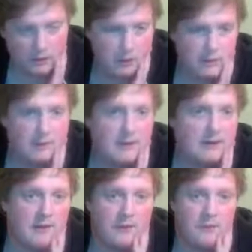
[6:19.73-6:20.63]
So he played
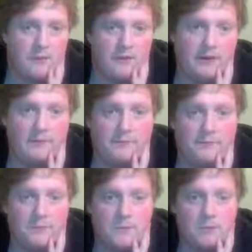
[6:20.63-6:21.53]
knight f3.
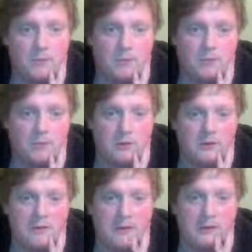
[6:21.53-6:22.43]

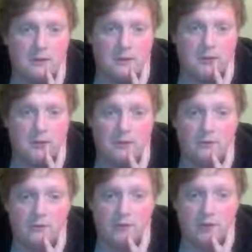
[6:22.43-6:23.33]
Still not
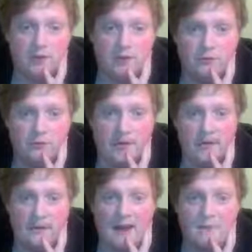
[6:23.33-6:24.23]
wanting to take
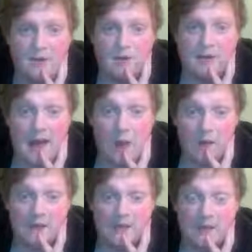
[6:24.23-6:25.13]
that, because now I
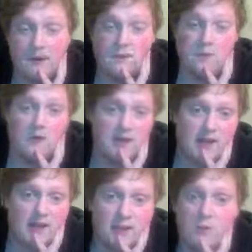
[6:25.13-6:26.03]
can take back with a
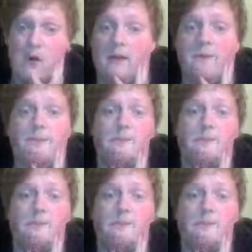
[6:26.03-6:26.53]
knight as well.